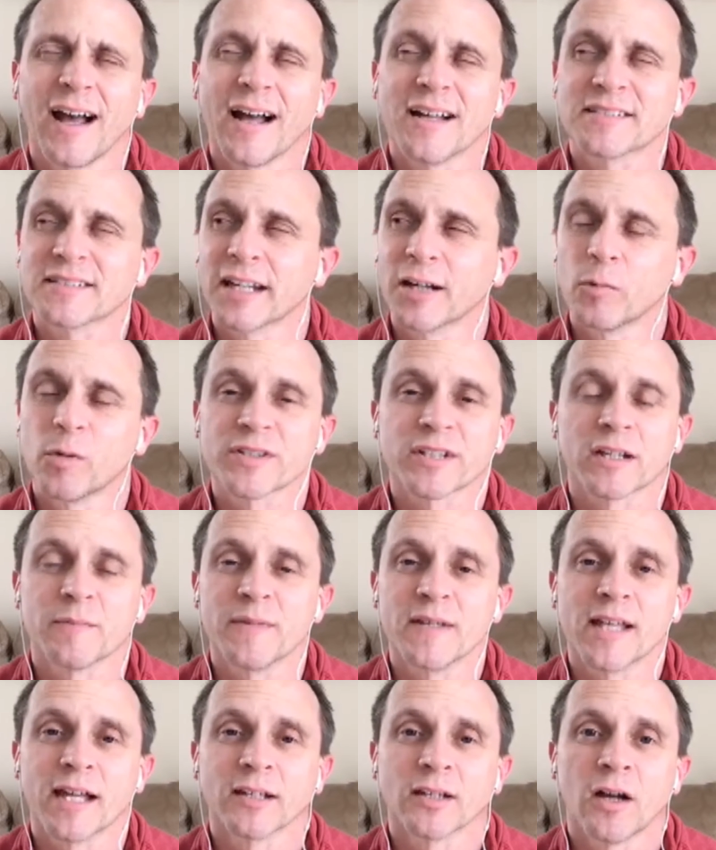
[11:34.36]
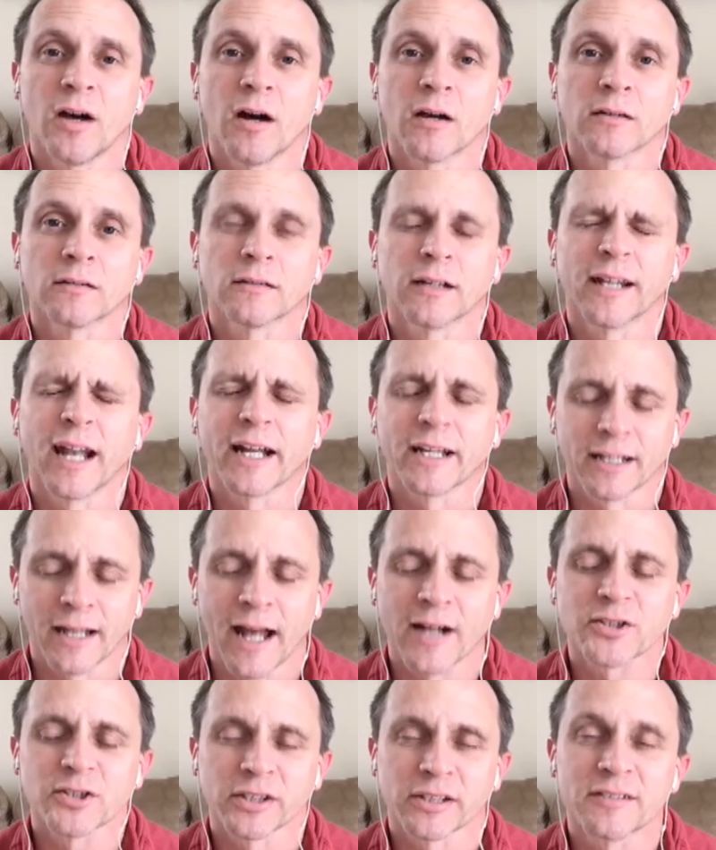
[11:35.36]
said I wasn't going to be that long, and I can
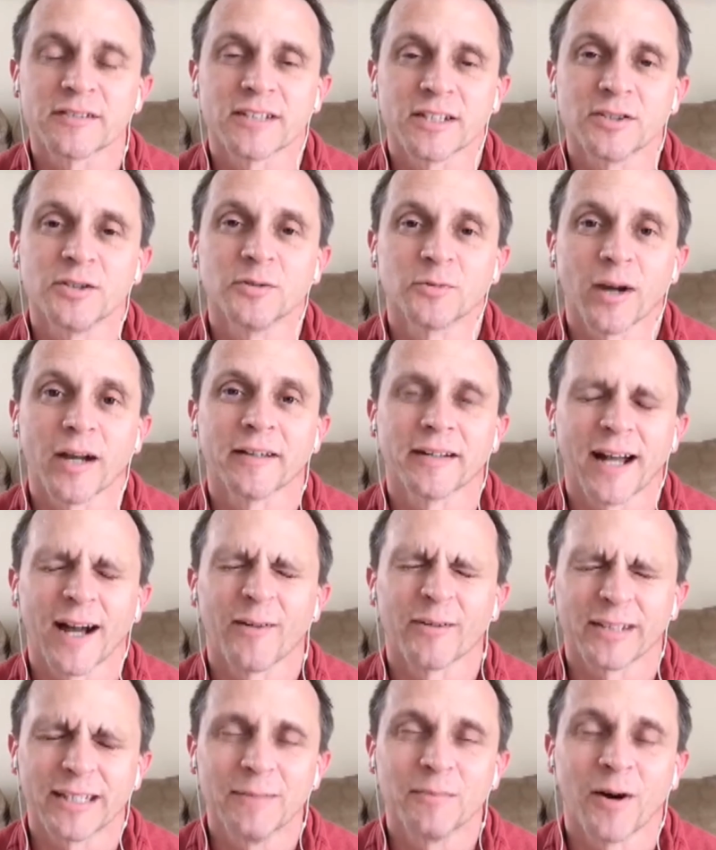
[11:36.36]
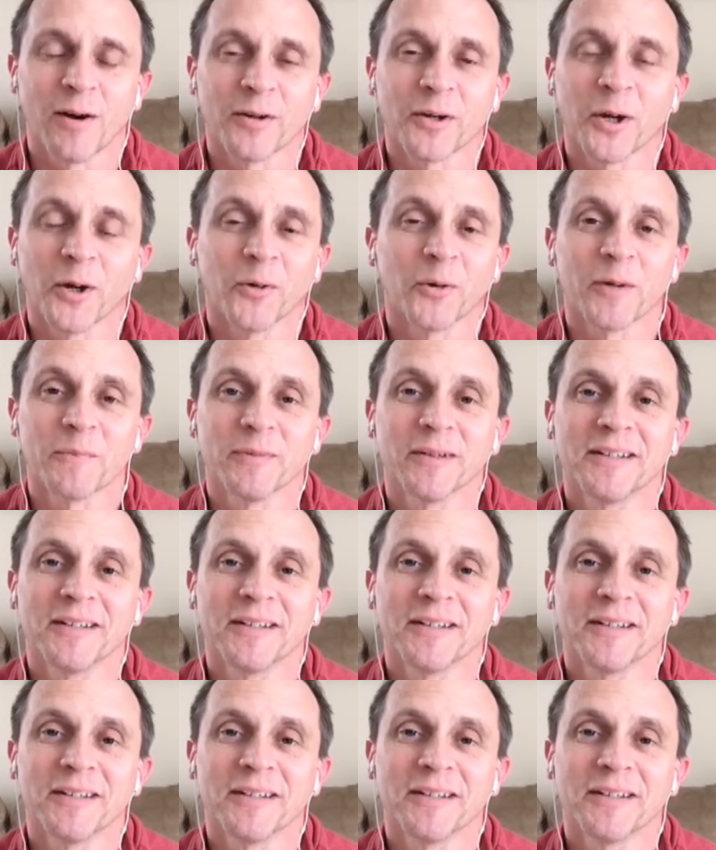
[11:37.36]
actually continue right now and keep on going,